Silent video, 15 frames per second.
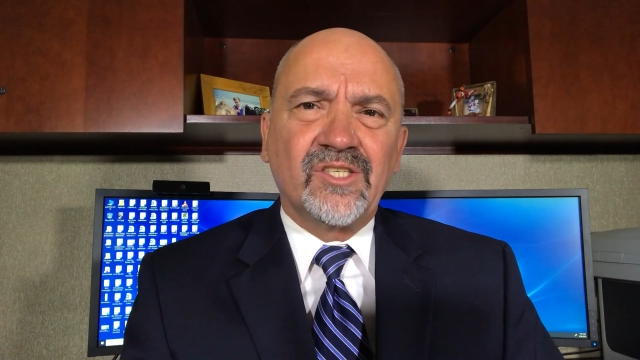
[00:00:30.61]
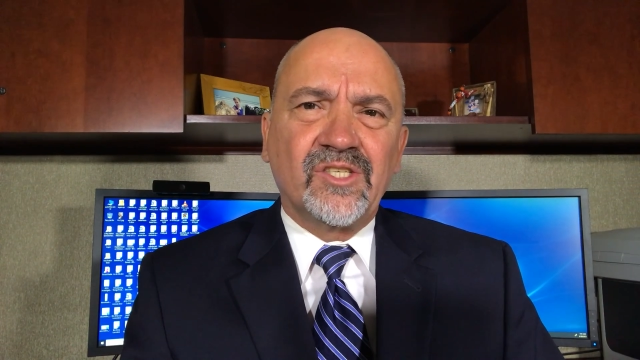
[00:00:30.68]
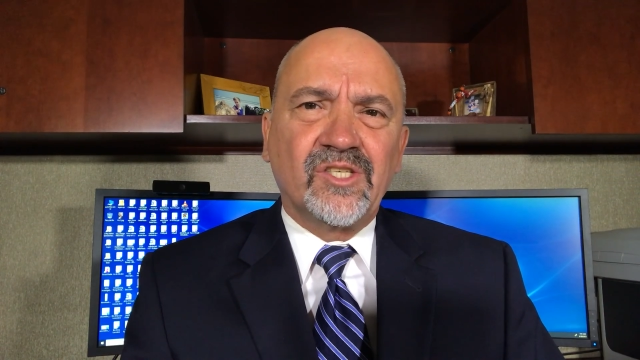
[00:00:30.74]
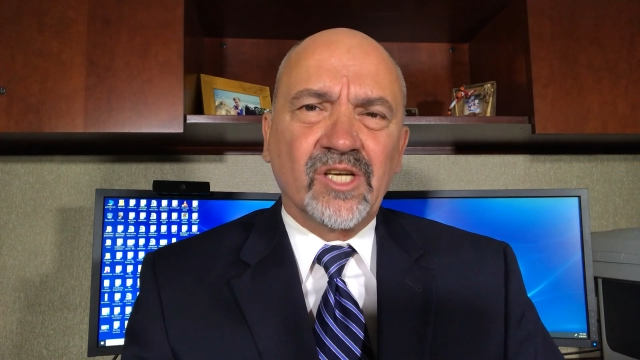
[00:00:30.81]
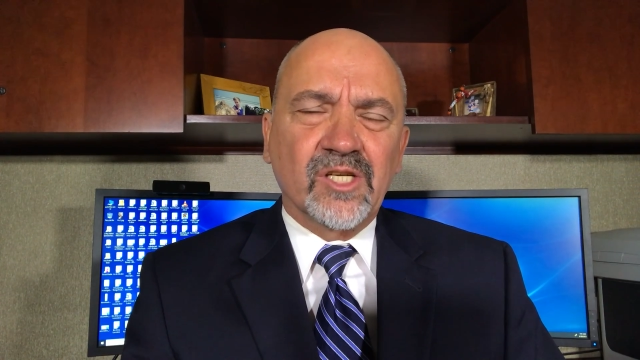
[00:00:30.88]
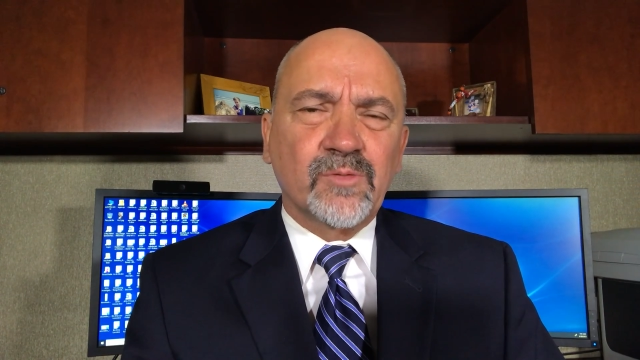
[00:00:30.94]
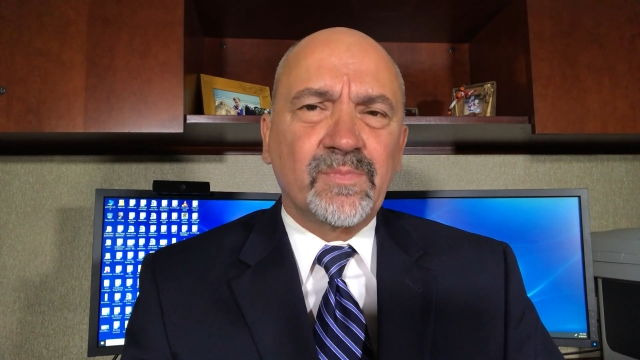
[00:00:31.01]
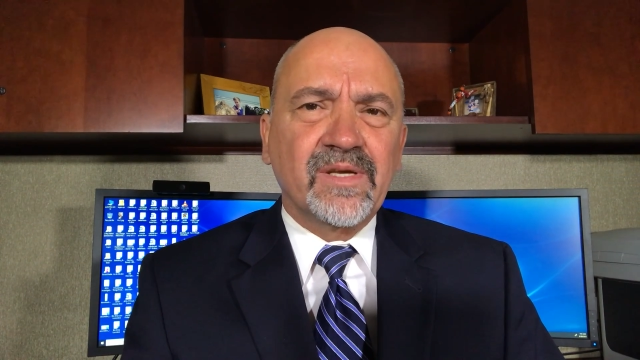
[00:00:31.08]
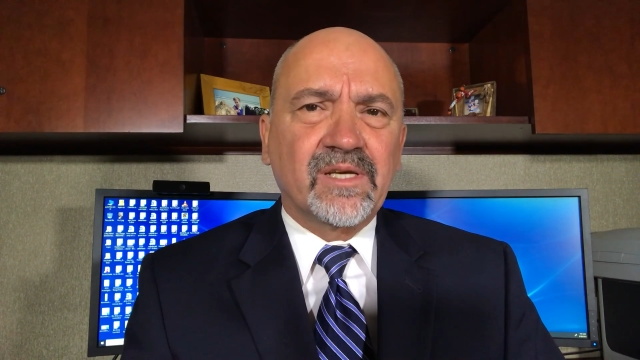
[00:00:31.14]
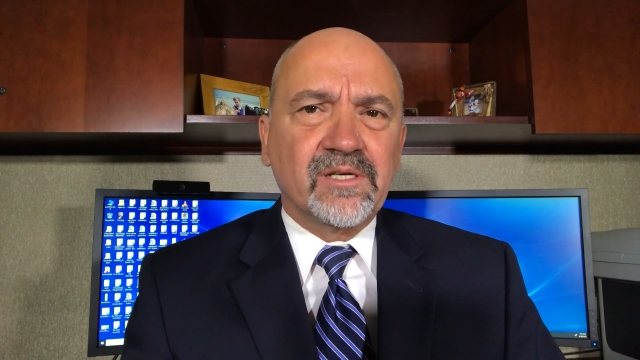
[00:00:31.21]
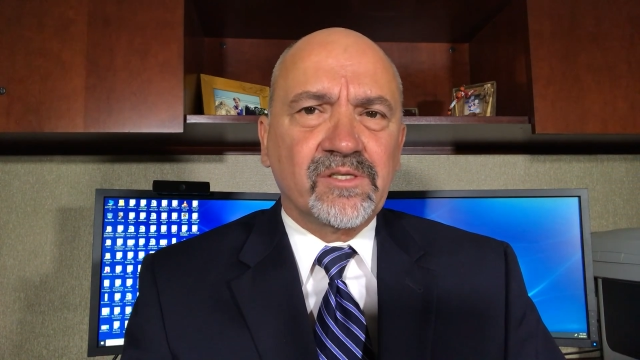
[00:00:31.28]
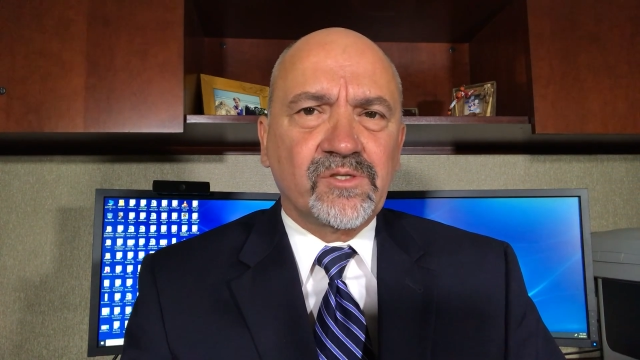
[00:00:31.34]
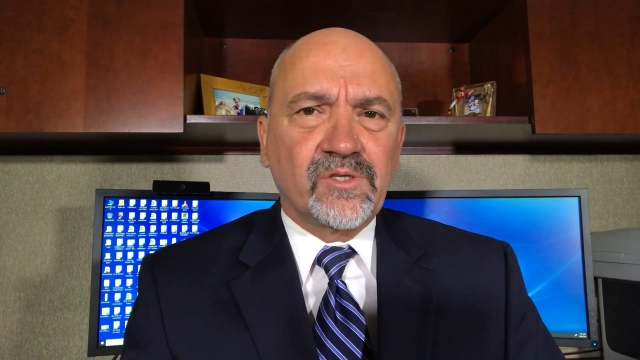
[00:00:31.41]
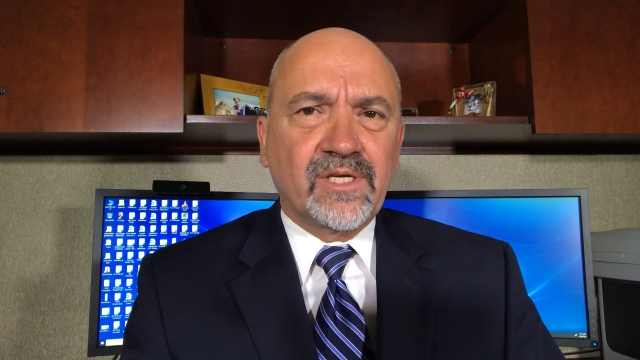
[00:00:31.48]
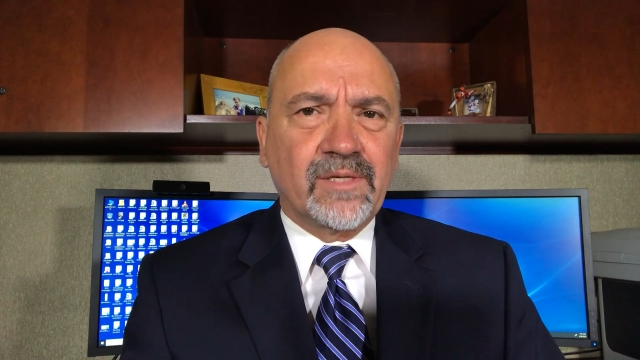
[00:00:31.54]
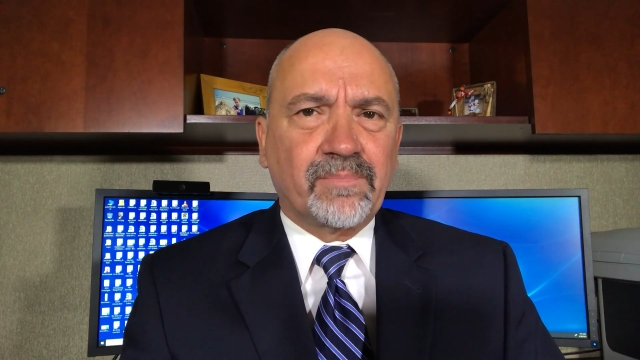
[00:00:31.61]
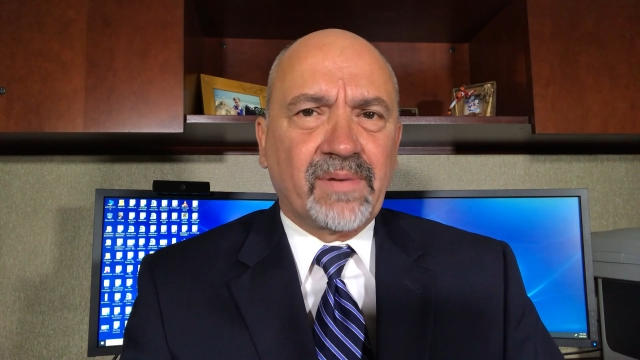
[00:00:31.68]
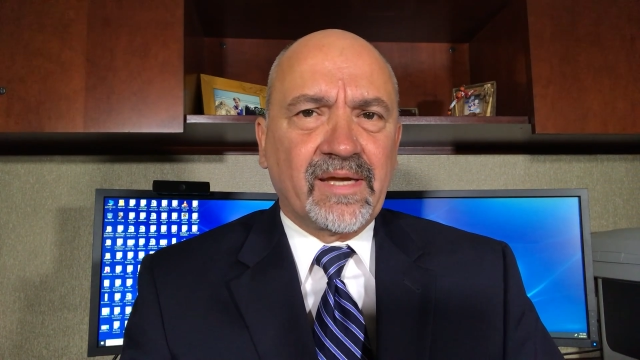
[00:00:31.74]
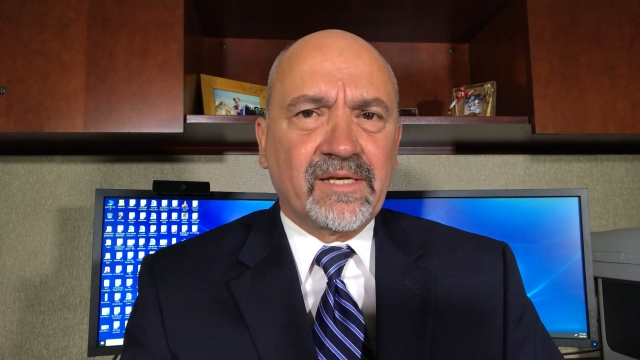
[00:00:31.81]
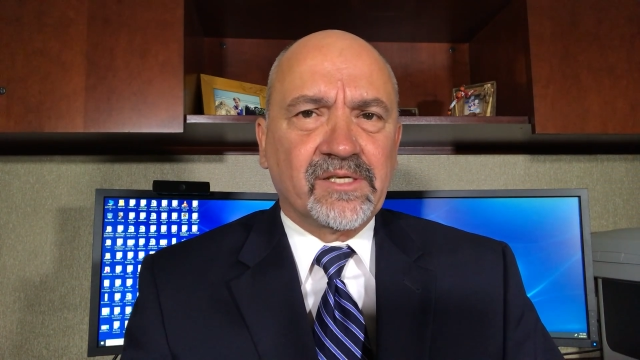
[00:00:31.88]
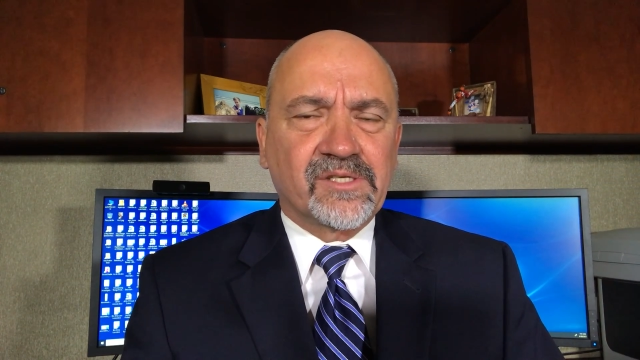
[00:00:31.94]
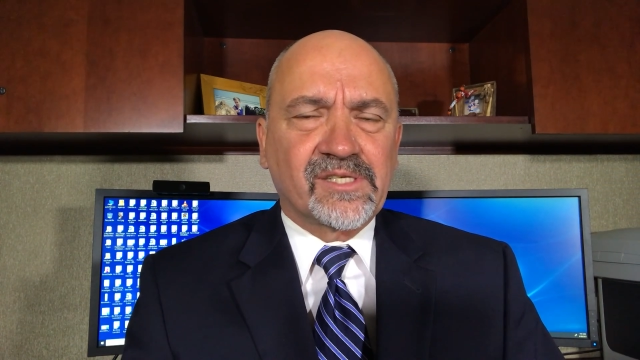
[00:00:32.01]
Just because you get
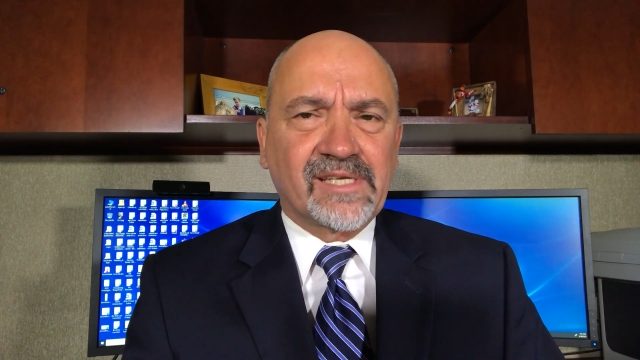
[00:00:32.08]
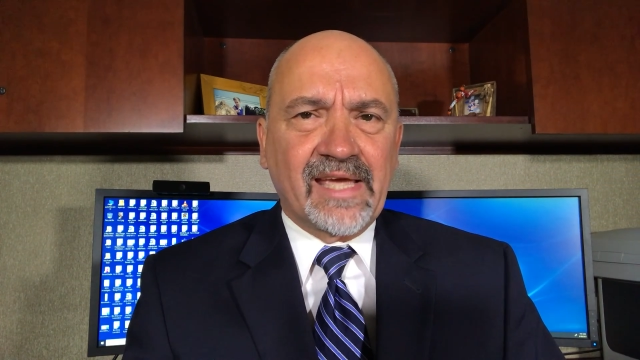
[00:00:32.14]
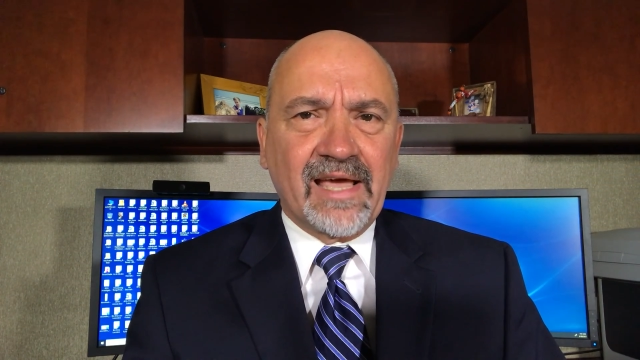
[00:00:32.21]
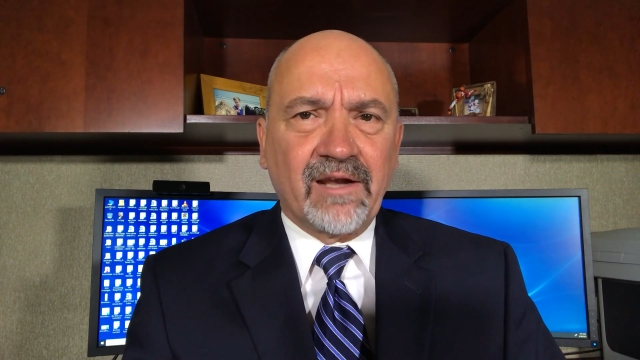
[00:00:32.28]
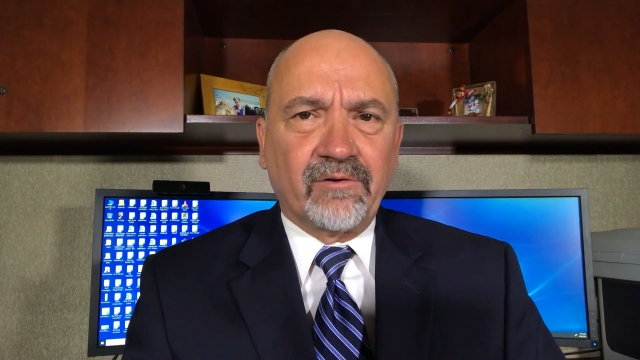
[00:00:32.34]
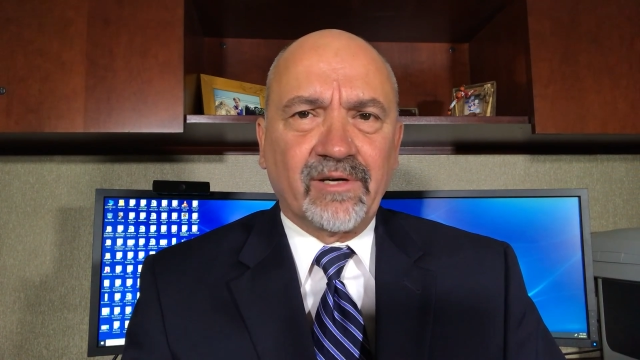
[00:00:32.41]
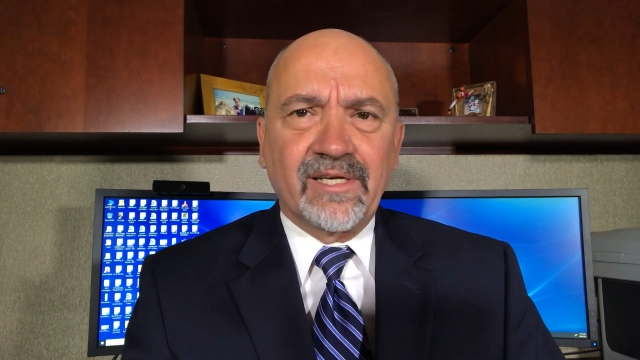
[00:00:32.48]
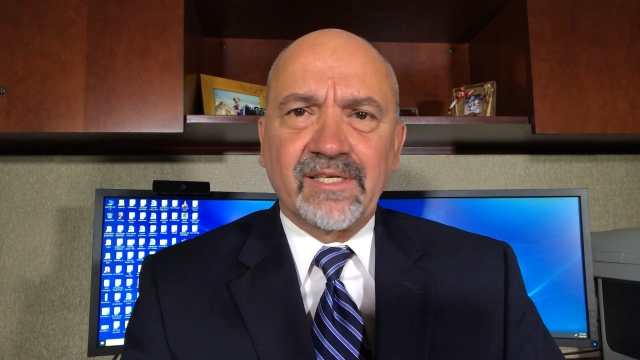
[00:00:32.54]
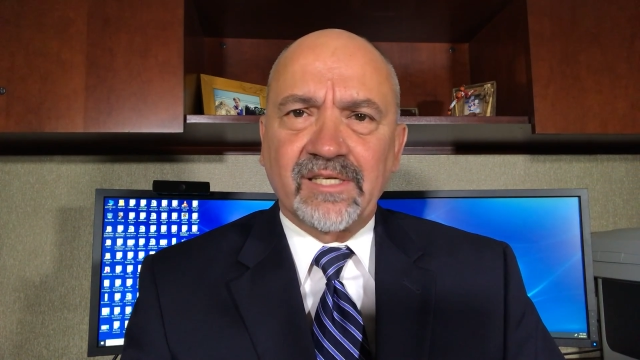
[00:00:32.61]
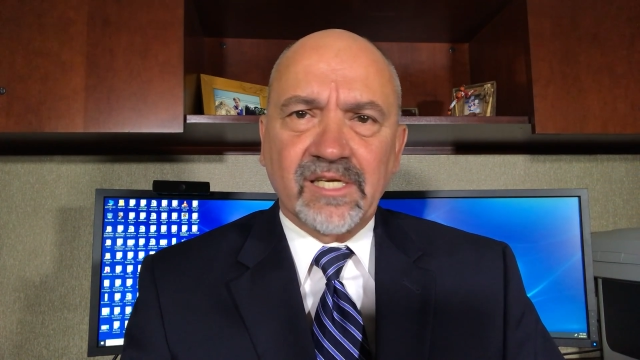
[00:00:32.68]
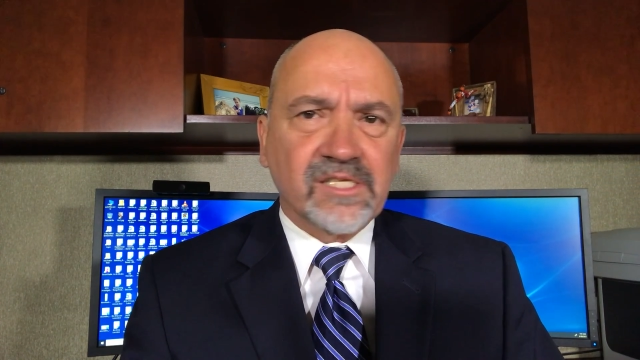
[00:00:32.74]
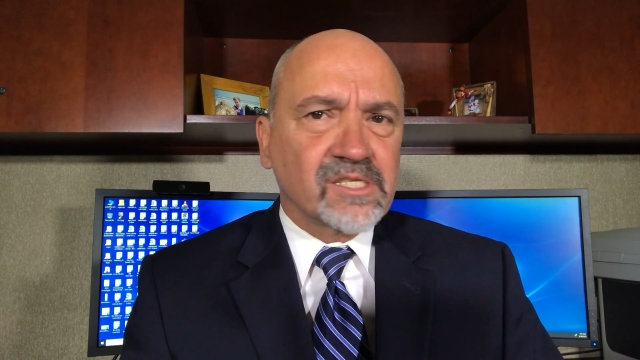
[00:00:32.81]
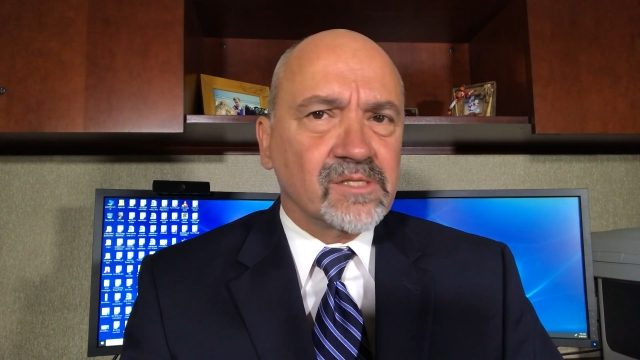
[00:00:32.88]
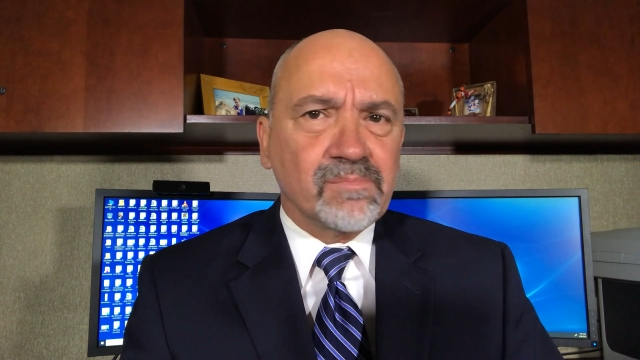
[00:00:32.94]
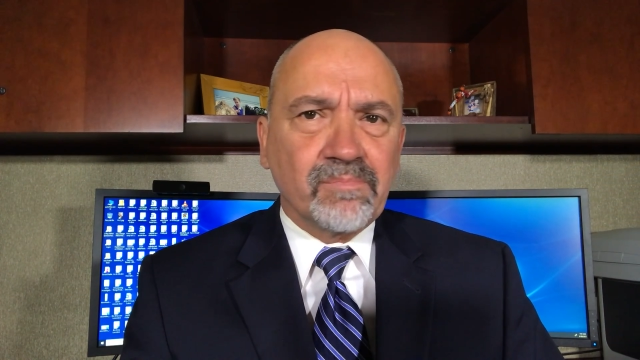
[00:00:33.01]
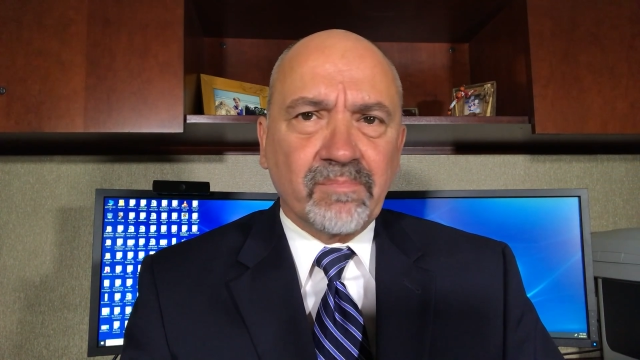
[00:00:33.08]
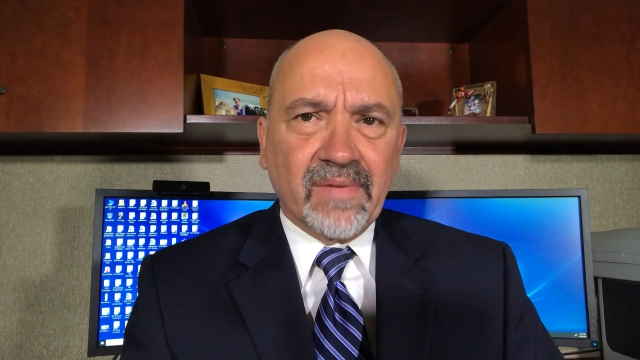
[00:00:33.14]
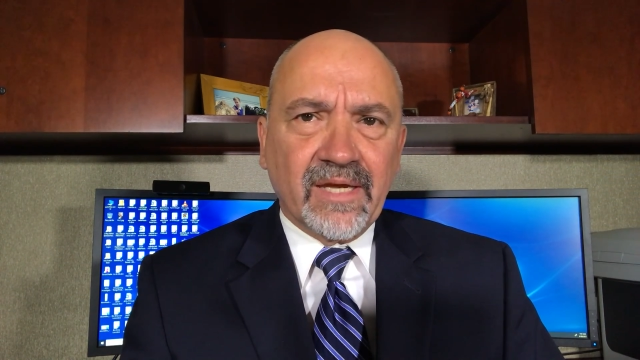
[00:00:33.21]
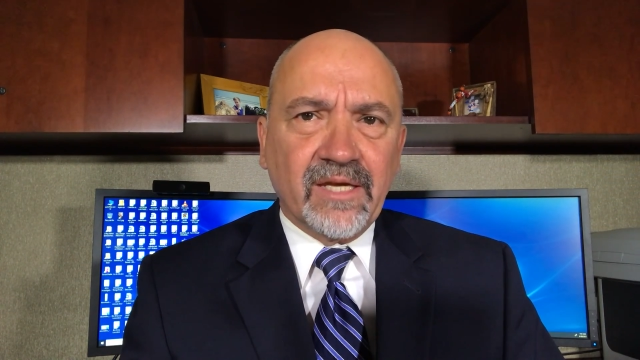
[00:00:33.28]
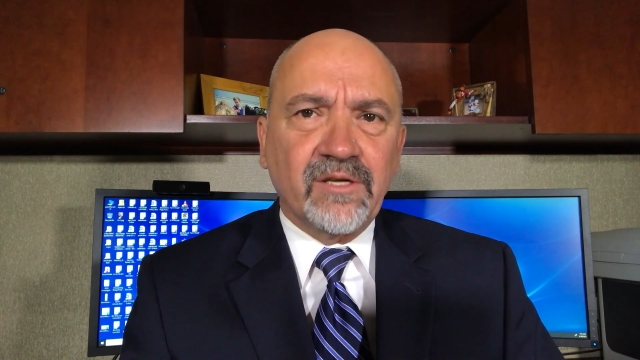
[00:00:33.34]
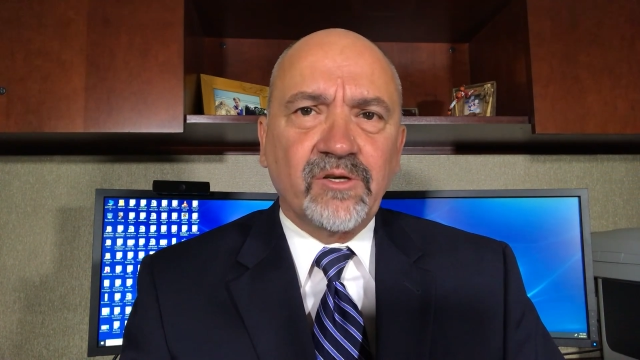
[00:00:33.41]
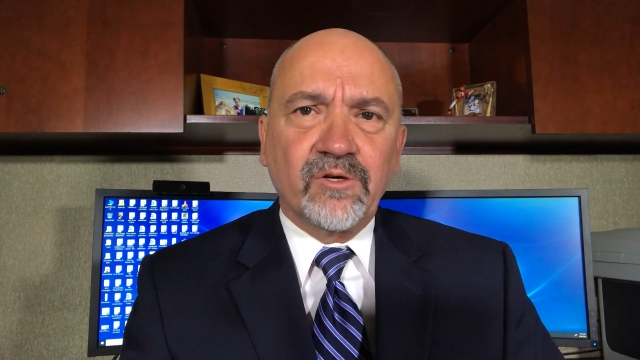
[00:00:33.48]
paid a salary doesn't mean